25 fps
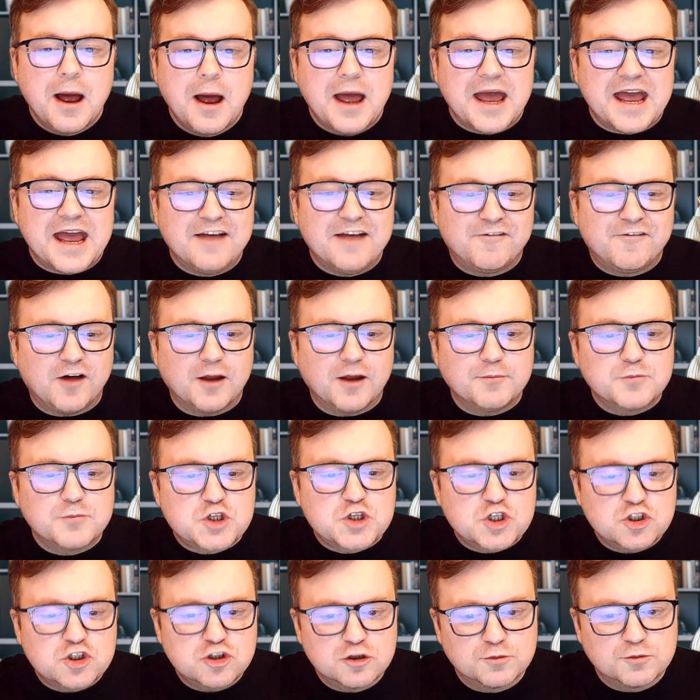If I'm
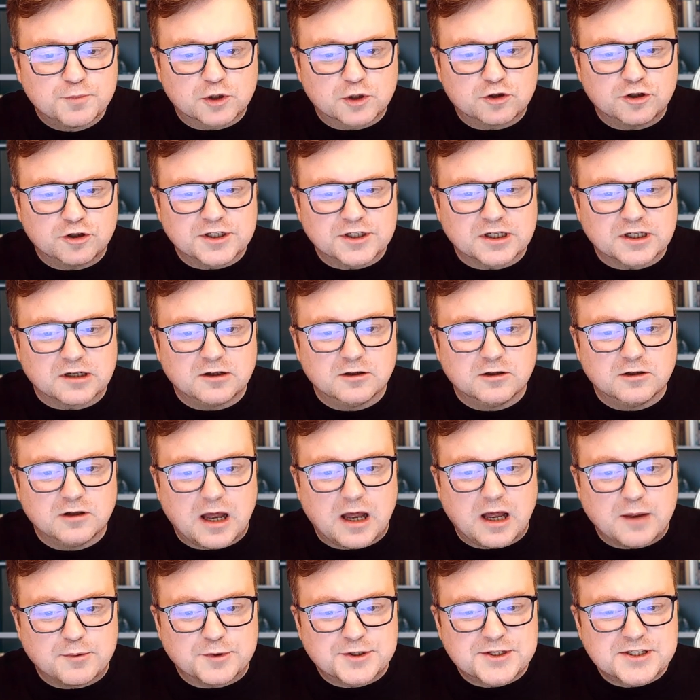super critical,
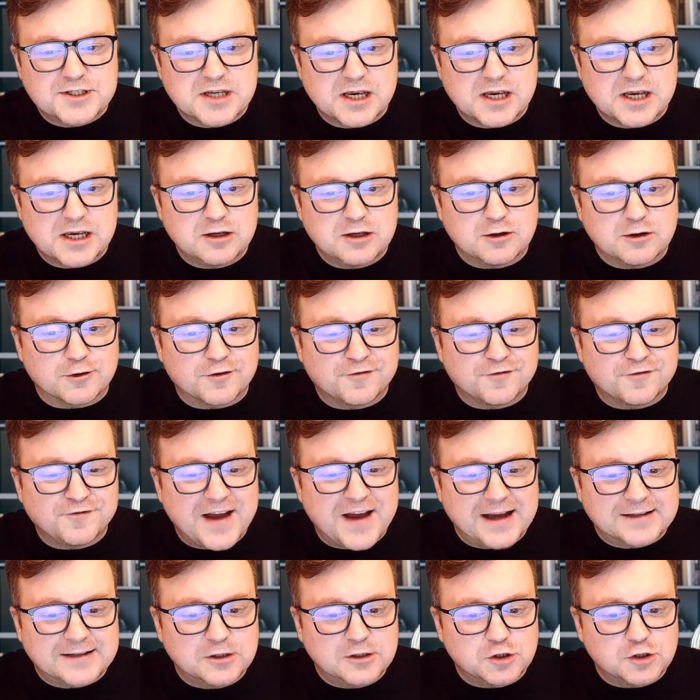I would say, the
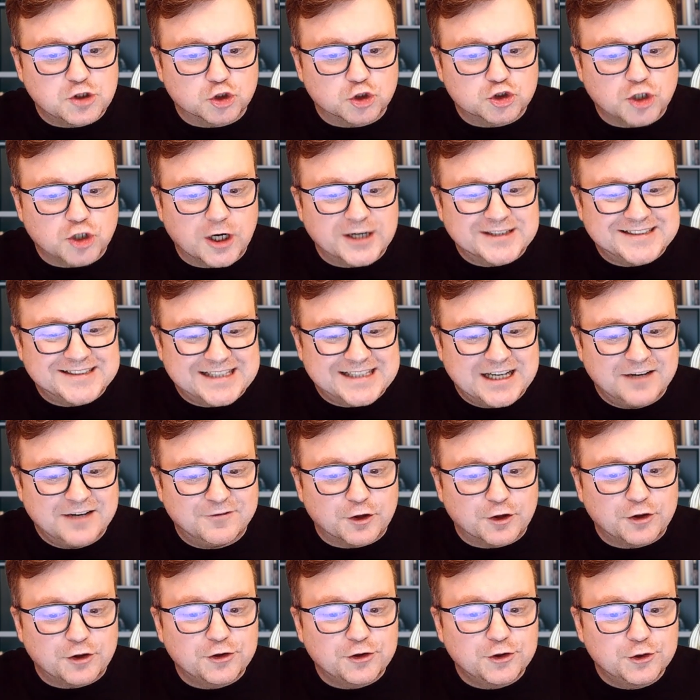fact that you're trying to cover
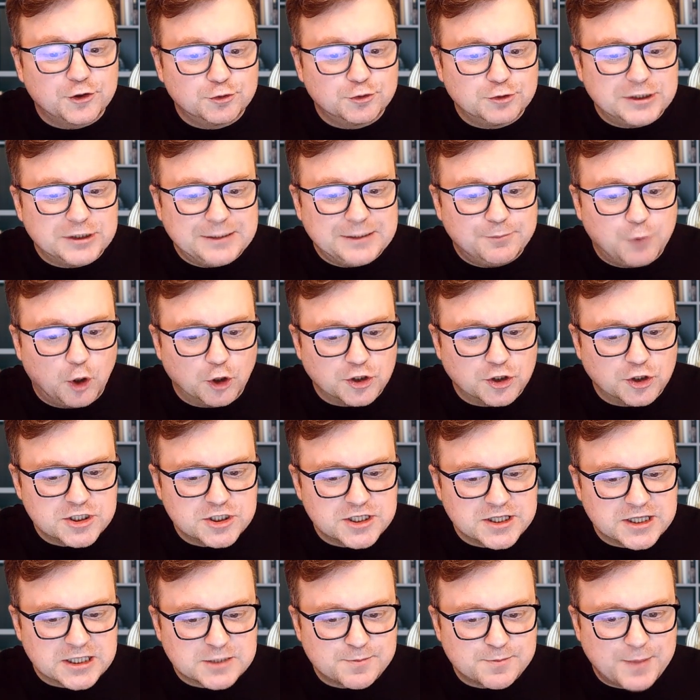3 points
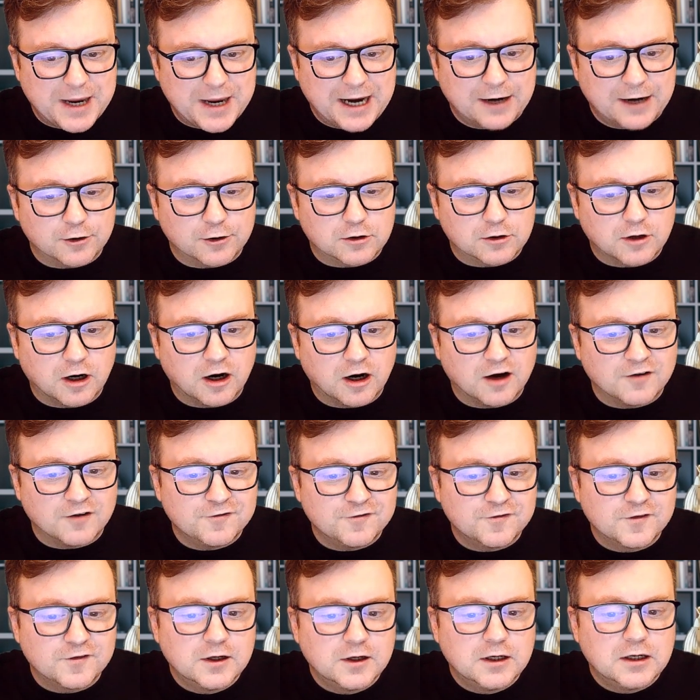in this
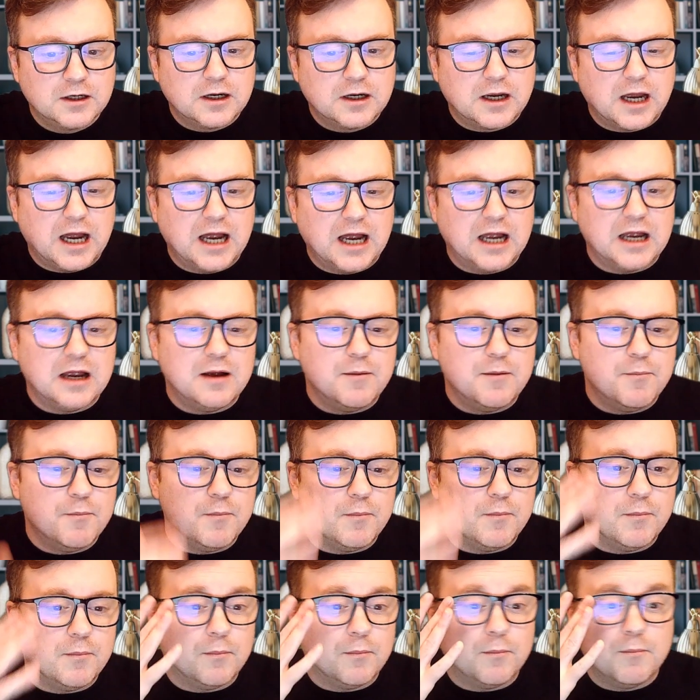paragraph
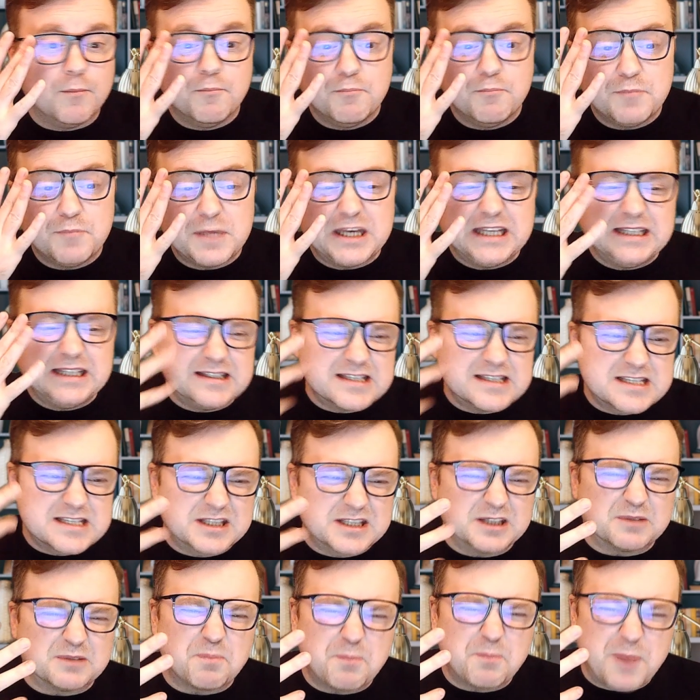means
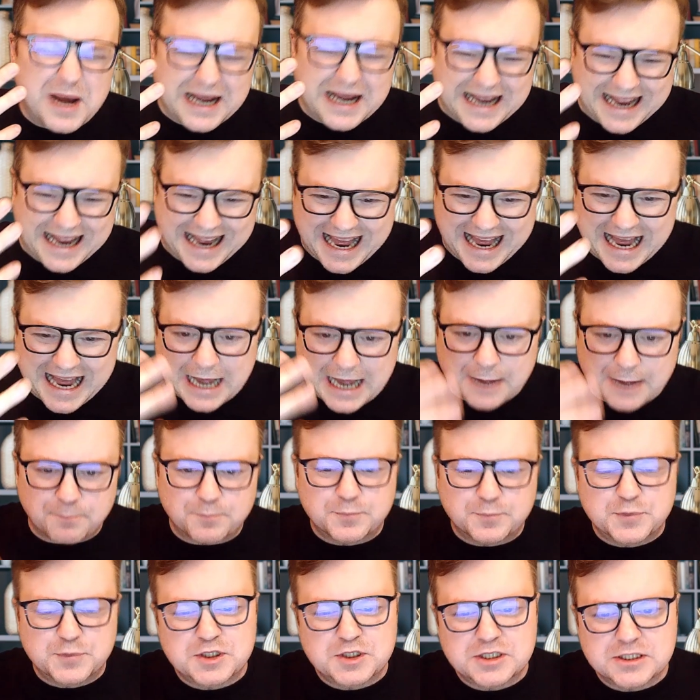that
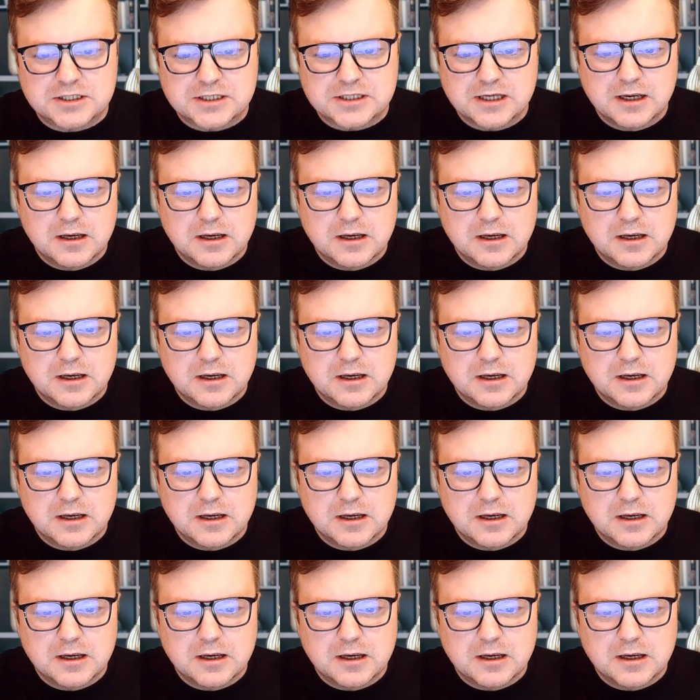perhaps